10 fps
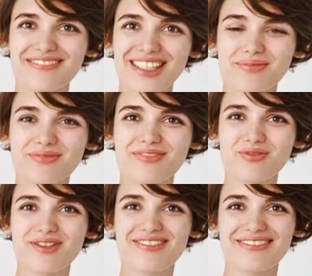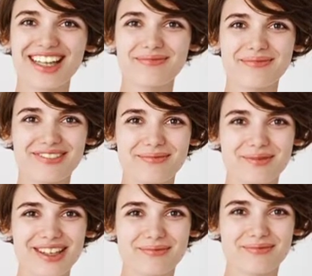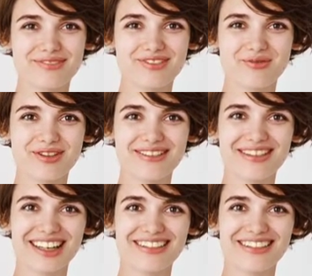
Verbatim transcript: Tap on the Tweaks tab at the bottom of the screen